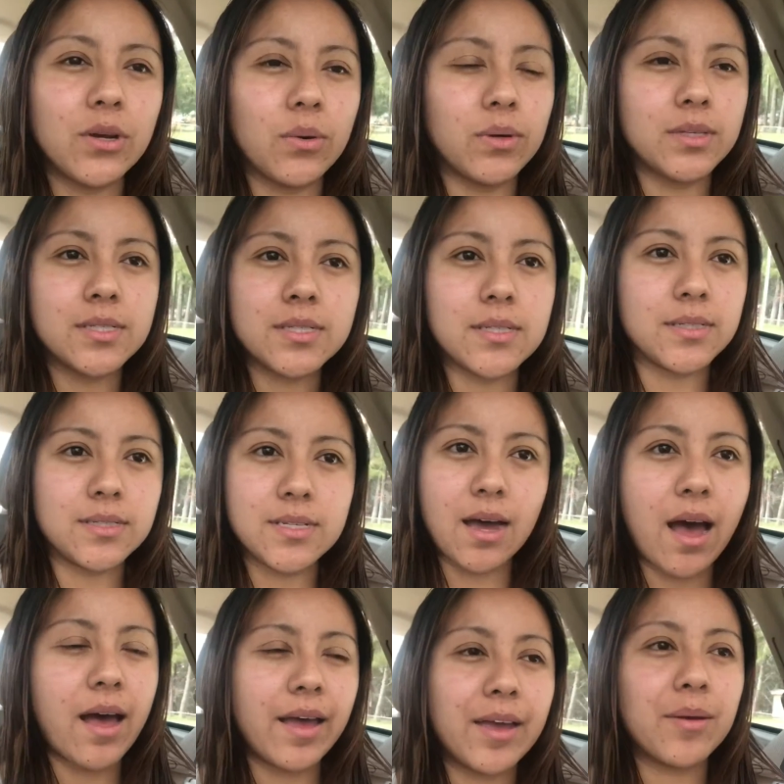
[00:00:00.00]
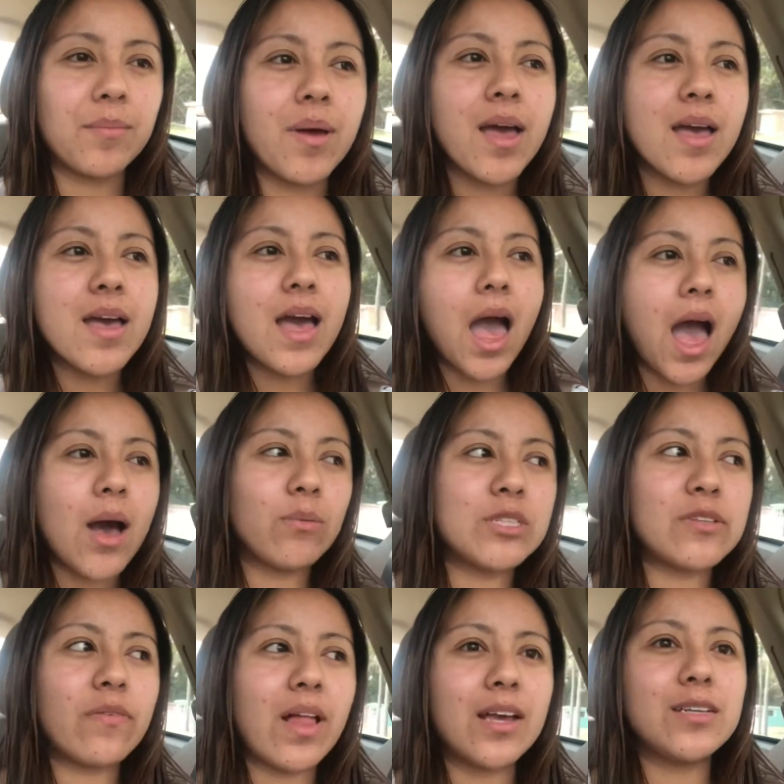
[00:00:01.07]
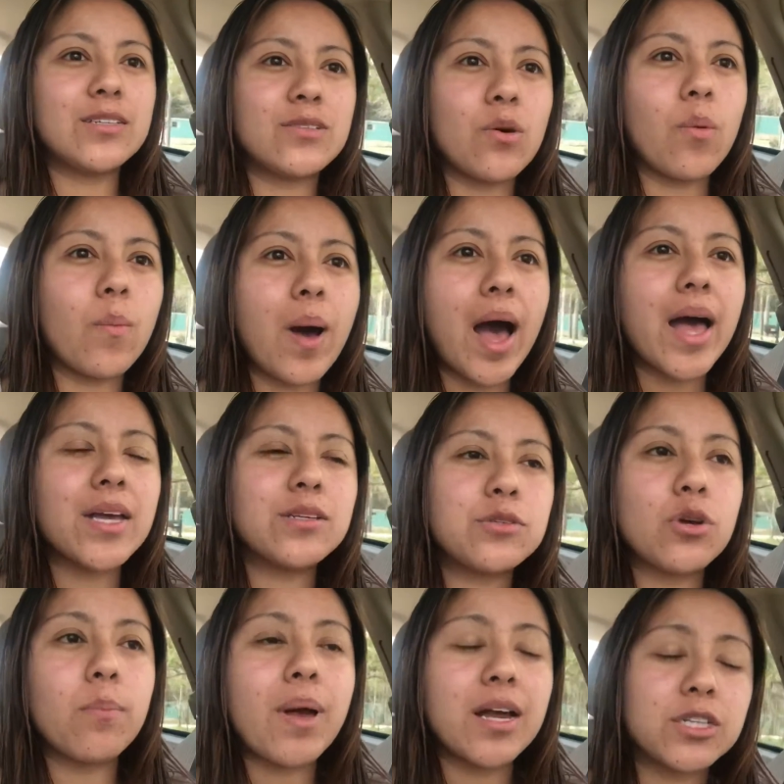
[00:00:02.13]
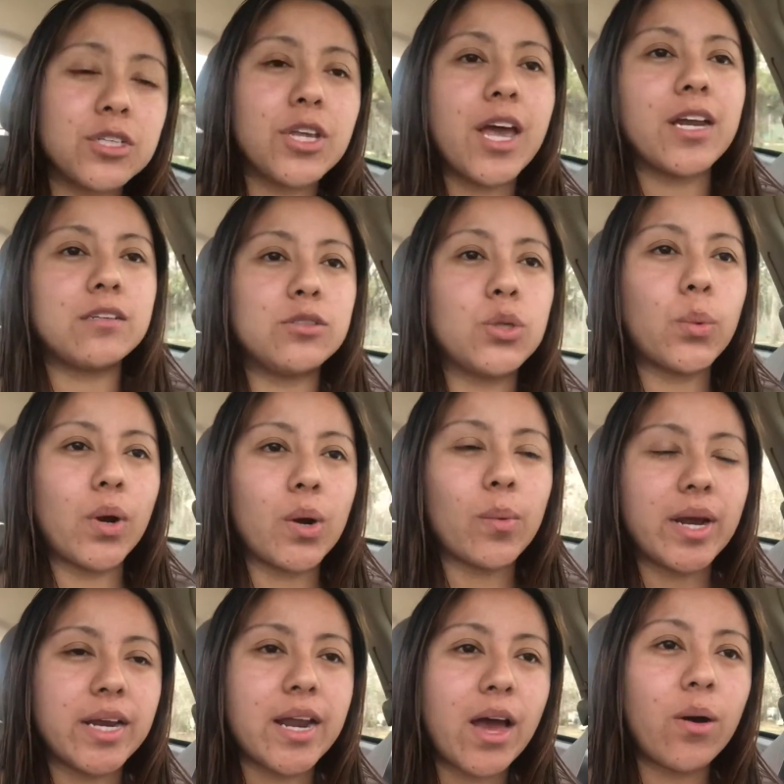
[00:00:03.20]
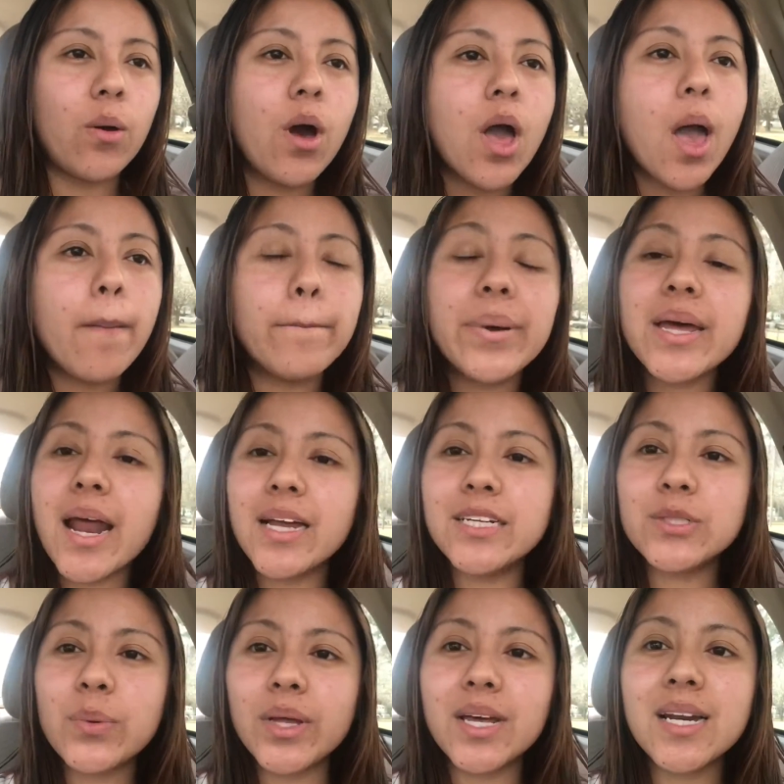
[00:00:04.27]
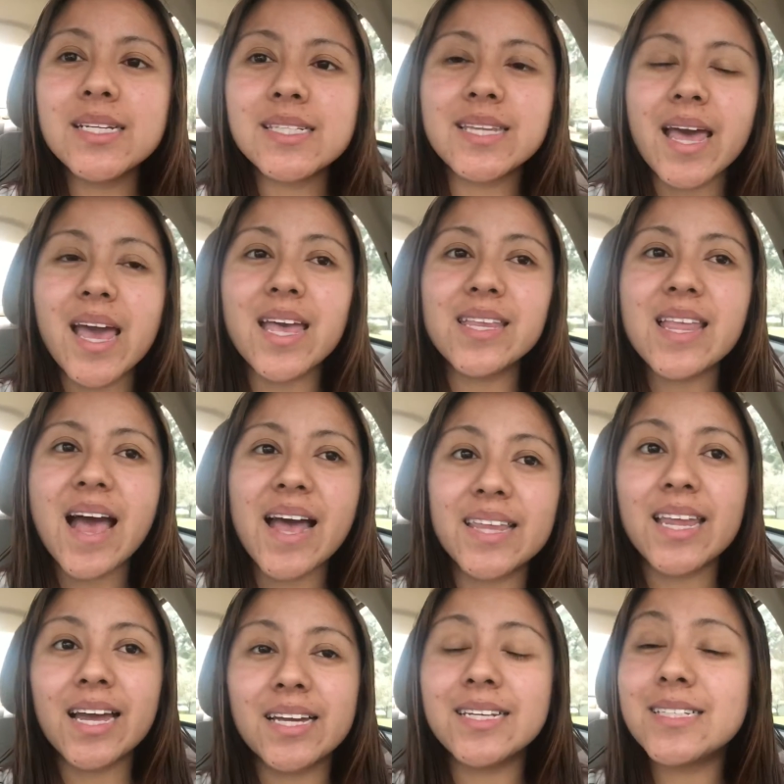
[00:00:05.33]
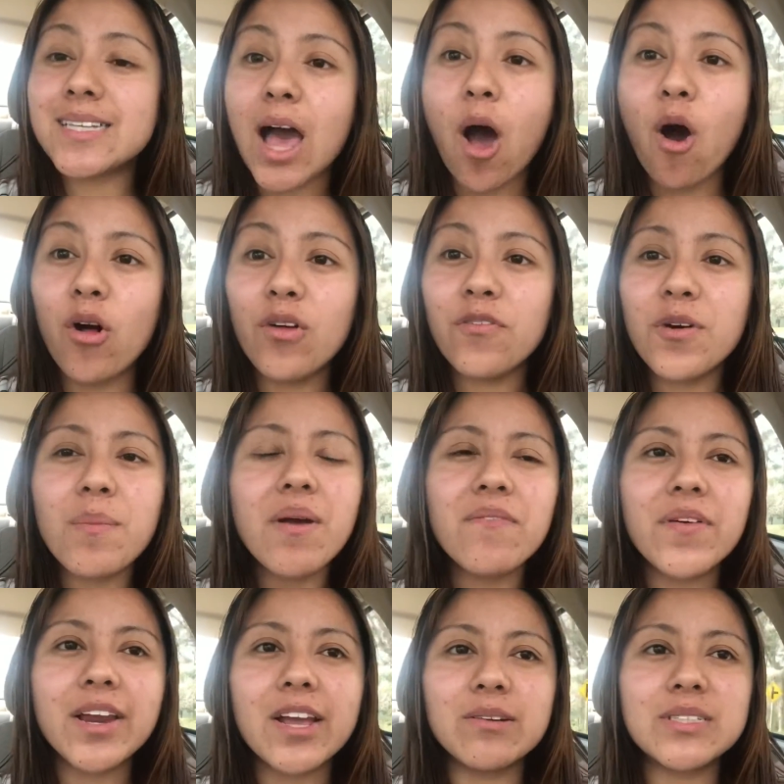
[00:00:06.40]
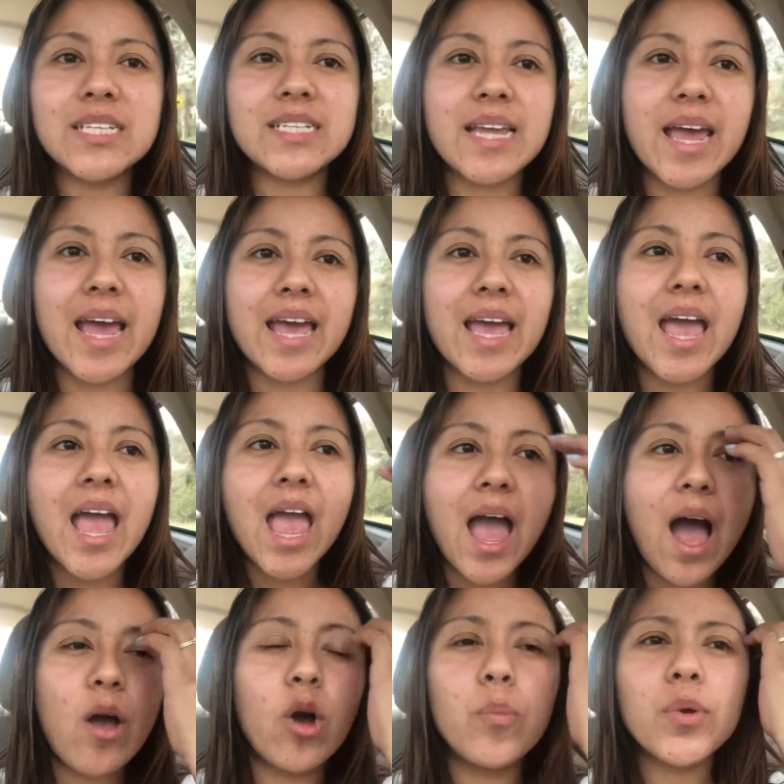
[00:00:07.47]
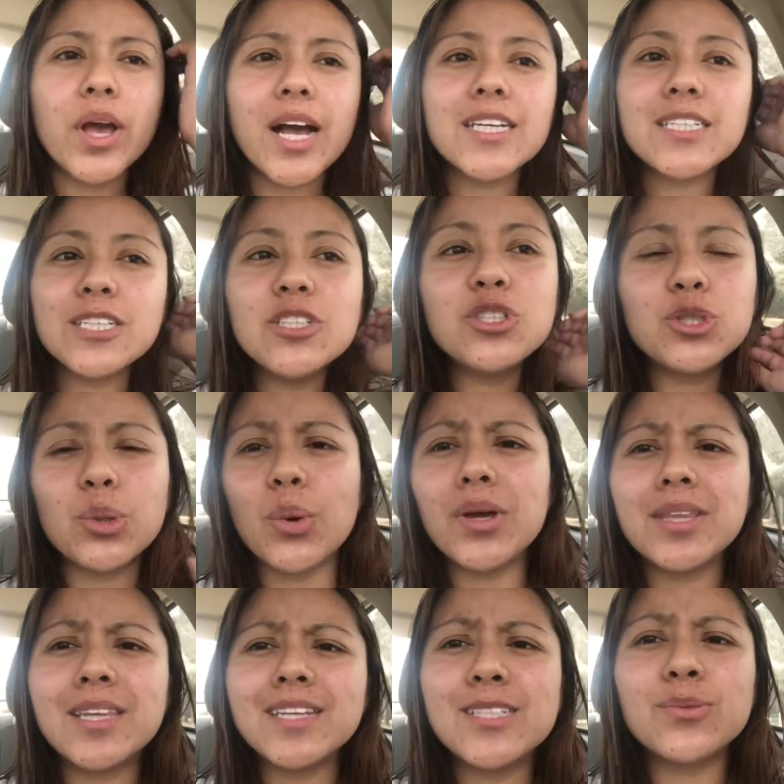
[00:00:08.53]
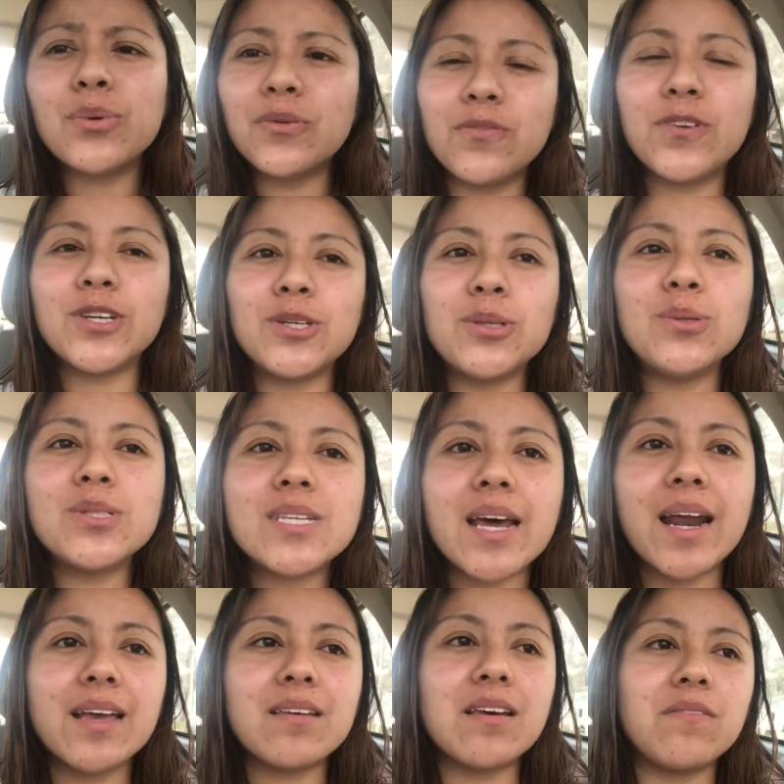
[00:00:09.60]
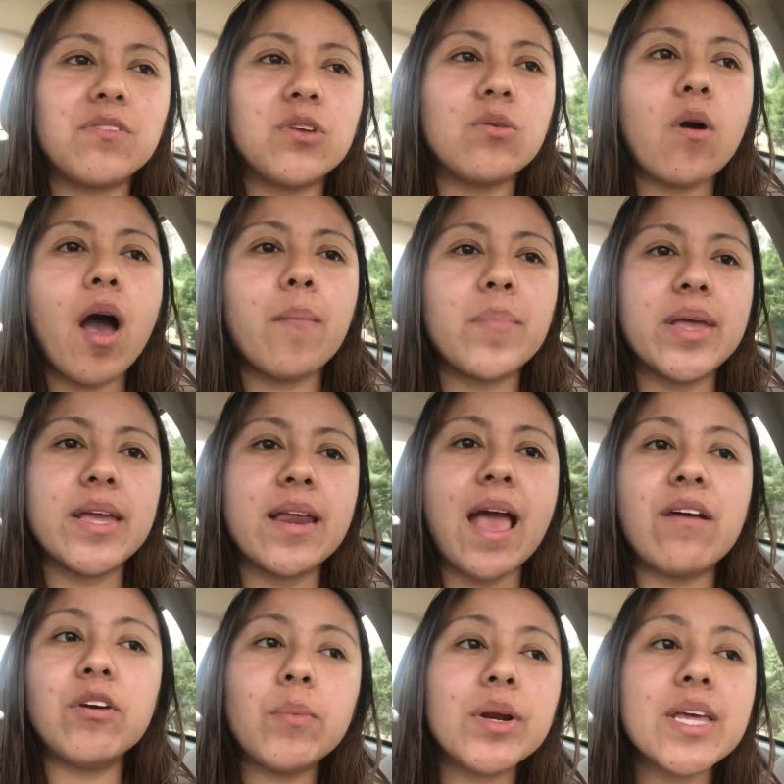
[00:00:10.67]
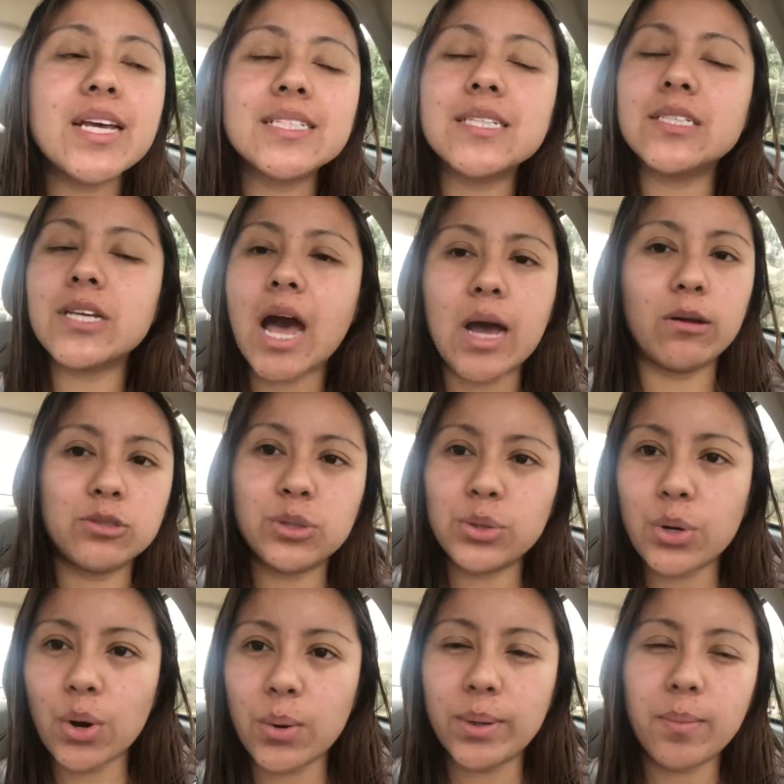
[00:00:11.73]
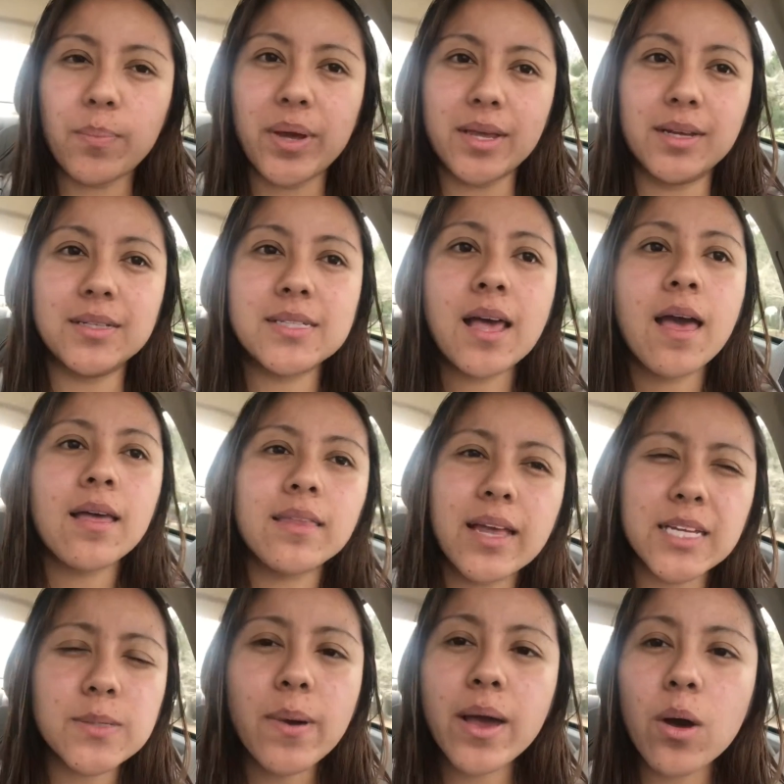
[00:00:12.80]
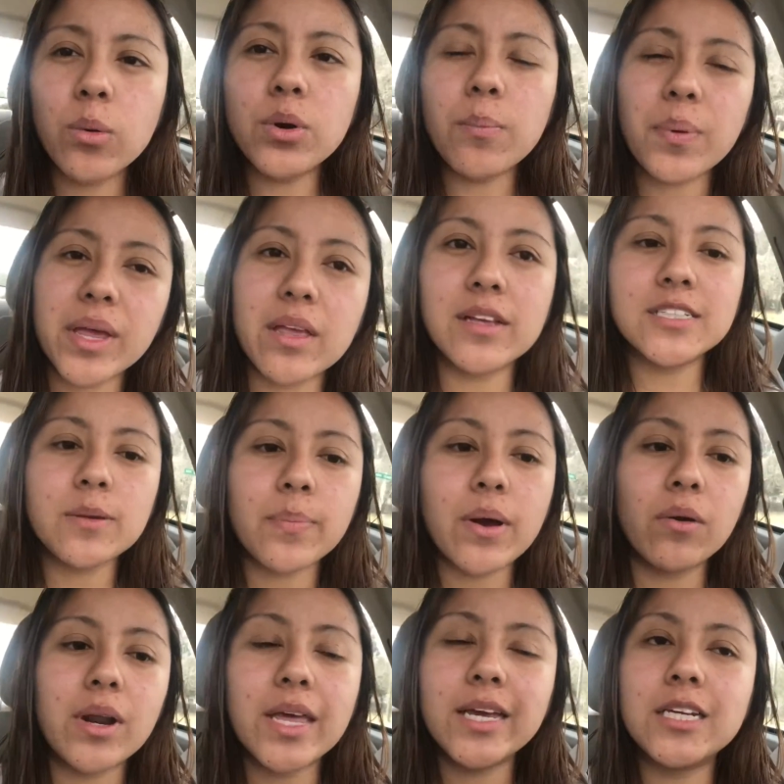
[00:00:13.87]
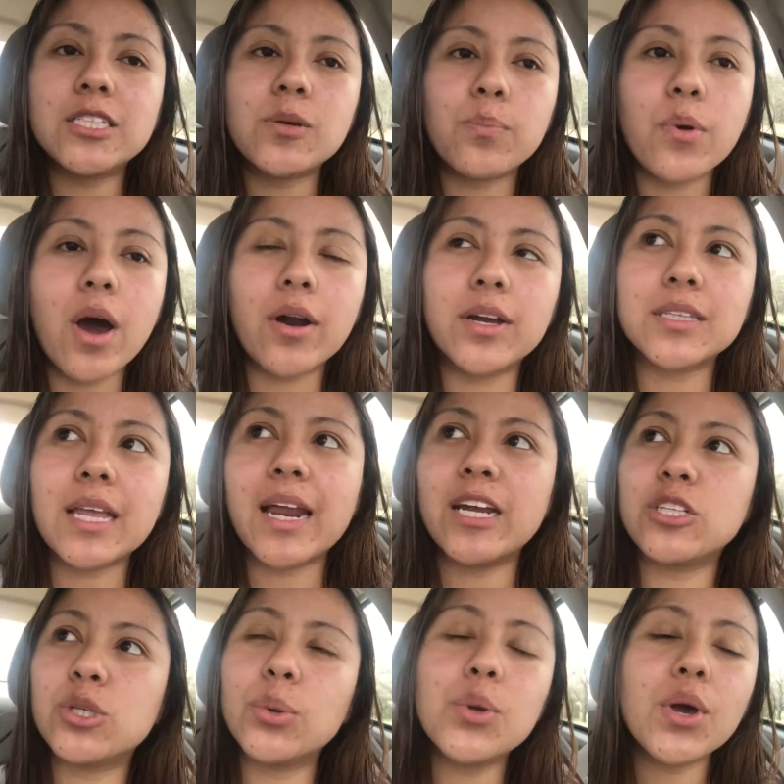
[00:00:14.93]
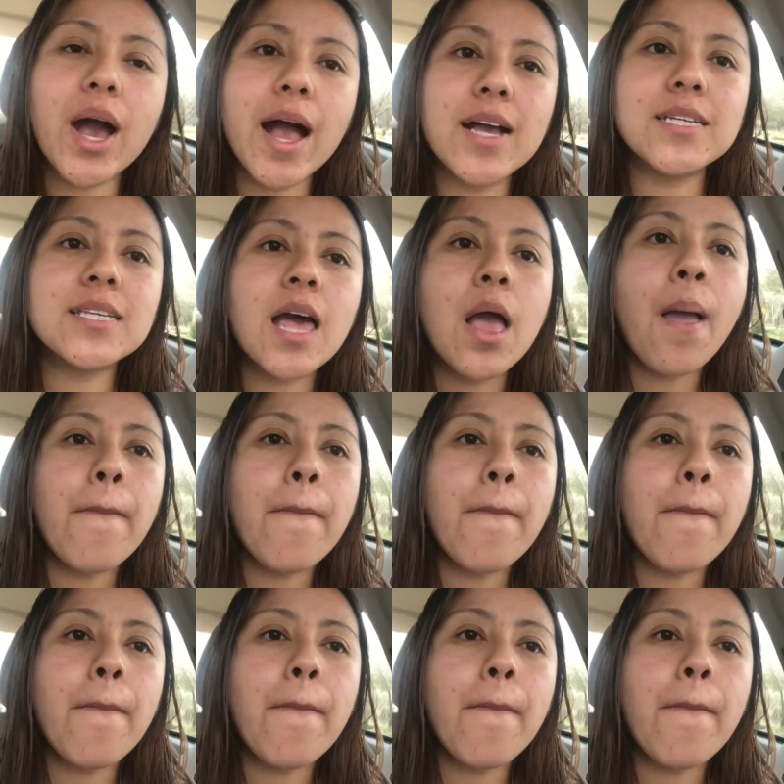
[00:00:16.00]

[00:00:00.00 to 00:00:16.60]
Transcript: notice the time was flying so by so i'm actually heading to work right now but i just wanted to say that that is all for my video today i hope you guys enjoyed these reviews that i give you i mean everybody is entitled to their own opinions that's my own opinions about each product that i showed you guys